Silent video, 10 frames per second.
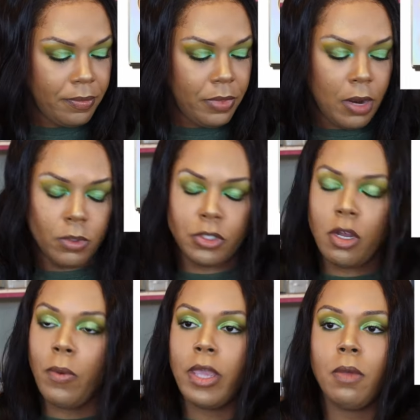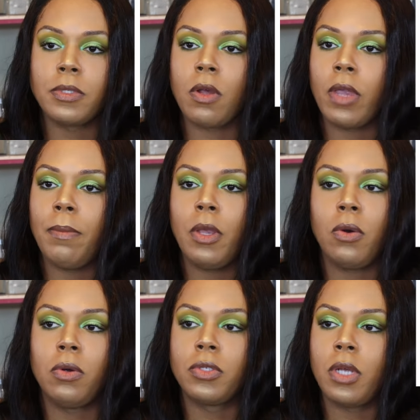There was no way you was going to give me
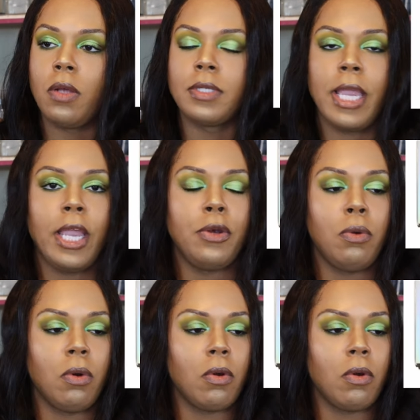cool tones and